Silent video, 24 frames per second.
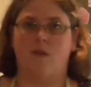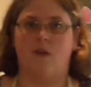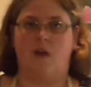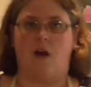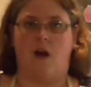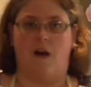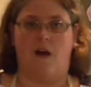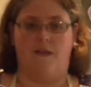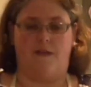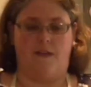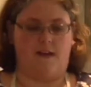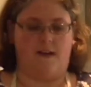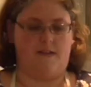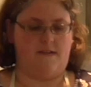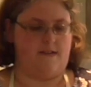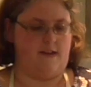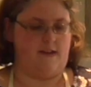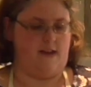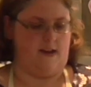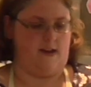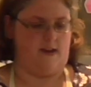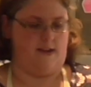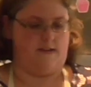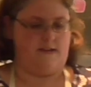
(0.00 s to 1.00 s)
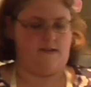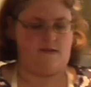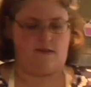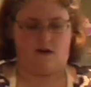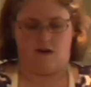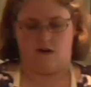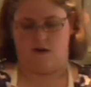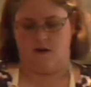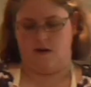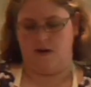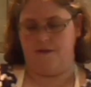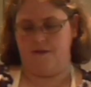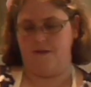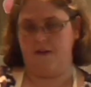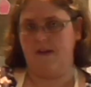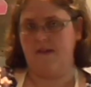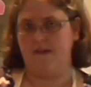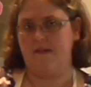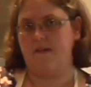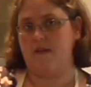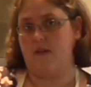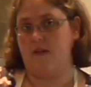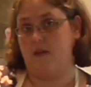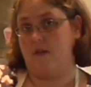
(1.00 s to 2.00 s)
And that's it, it's done. Now this
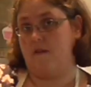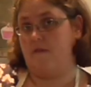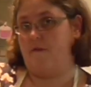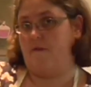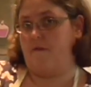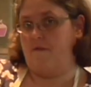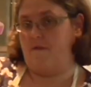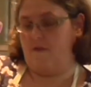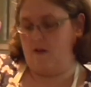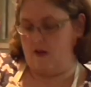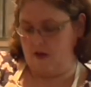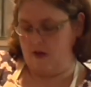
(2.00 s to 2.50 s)
stuff,